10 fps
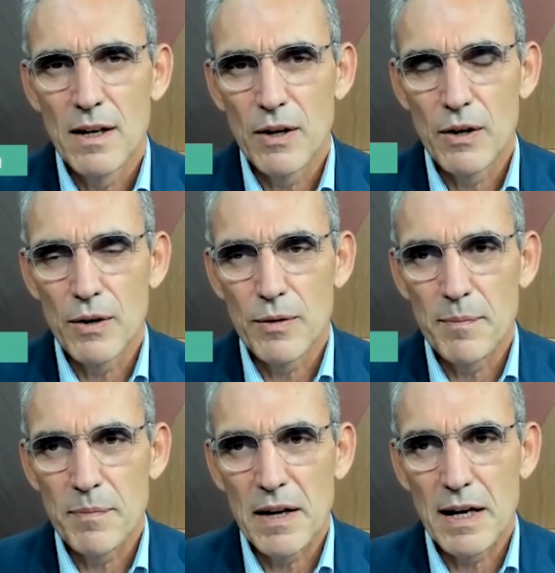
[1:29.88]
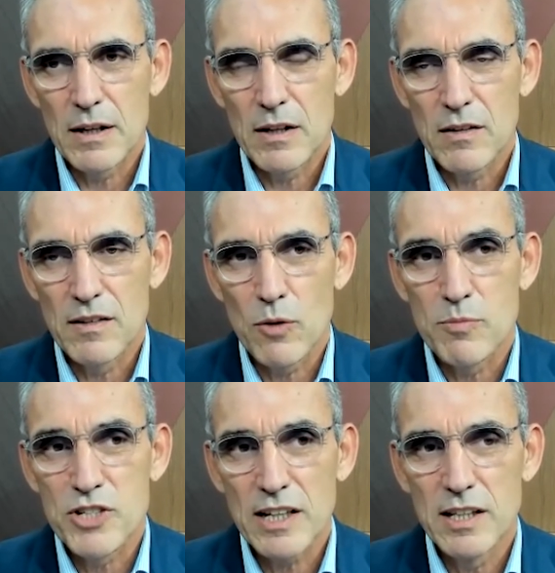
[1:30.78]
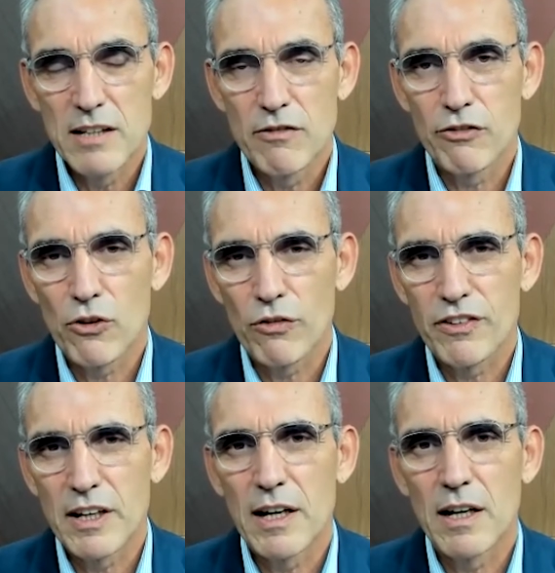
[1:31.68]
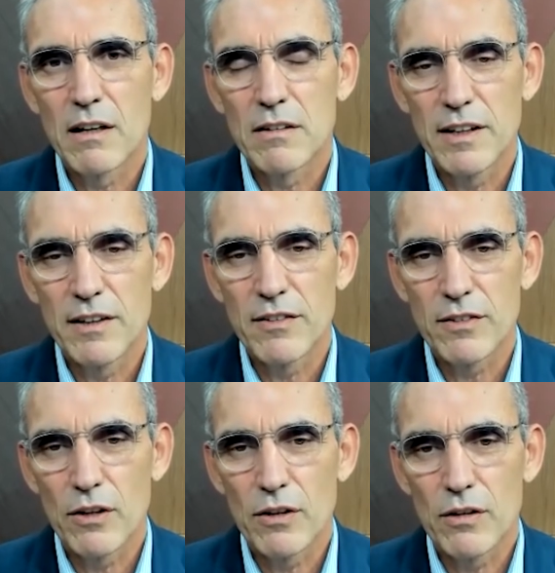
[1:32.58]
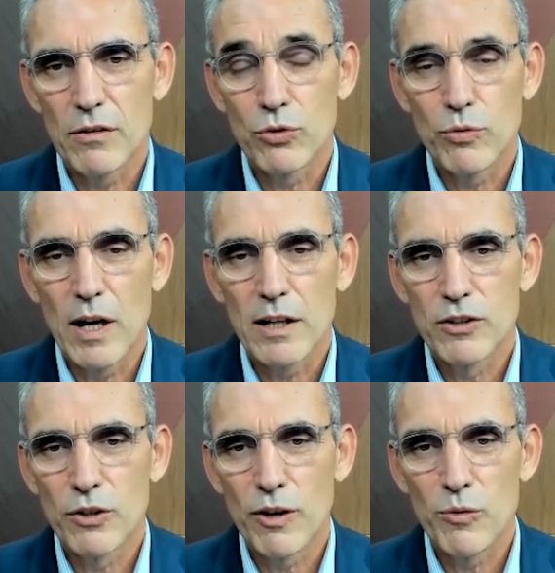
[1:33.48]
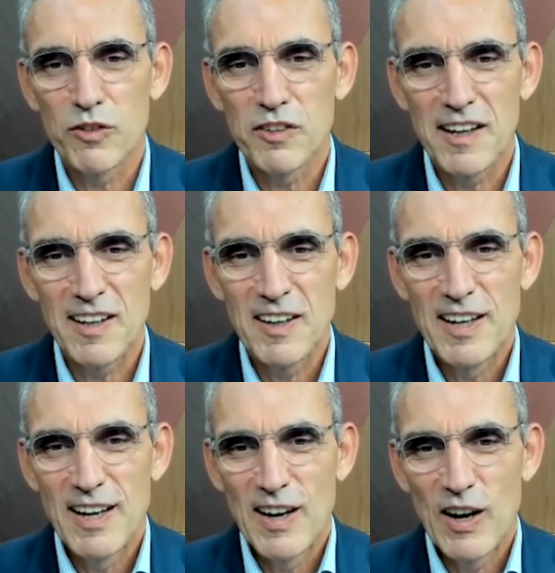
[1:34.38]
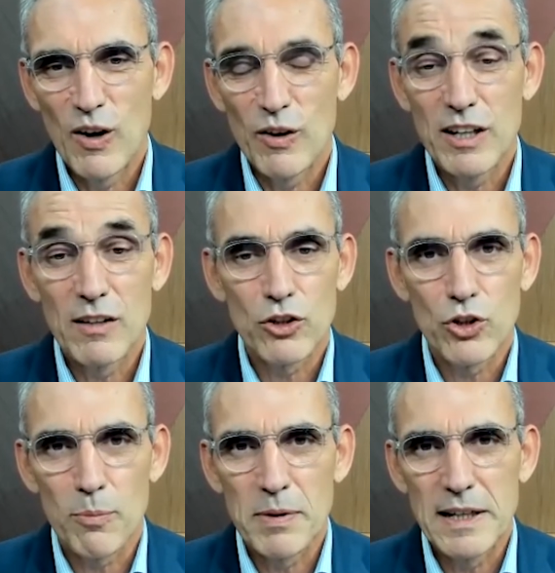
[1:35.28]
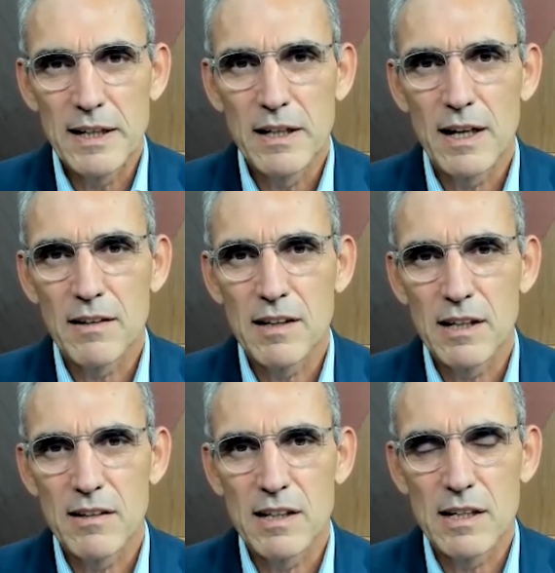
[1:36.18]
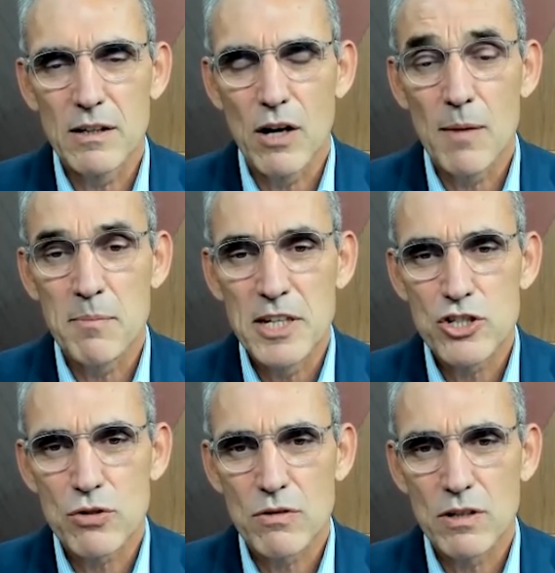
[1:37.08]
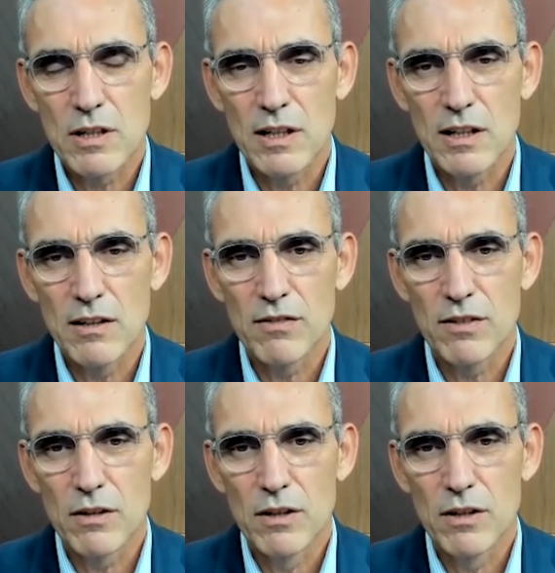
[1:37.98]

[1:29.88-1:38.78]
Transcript: And the objective of Constellar is to enter, I would say, in the top league. I think the ambition is